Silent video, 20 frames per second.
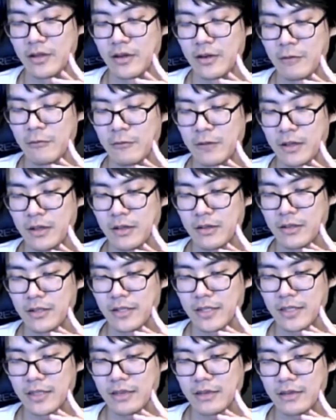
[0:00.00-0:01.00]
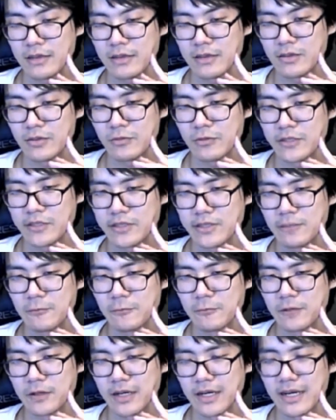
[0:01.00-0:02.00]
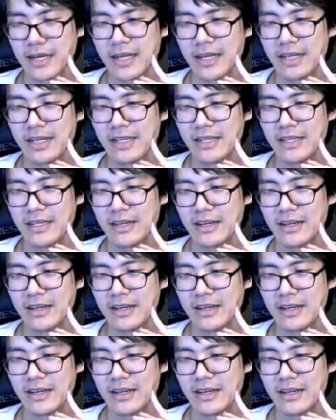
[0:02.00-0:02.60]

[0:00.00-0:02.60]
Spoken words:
where like the reason why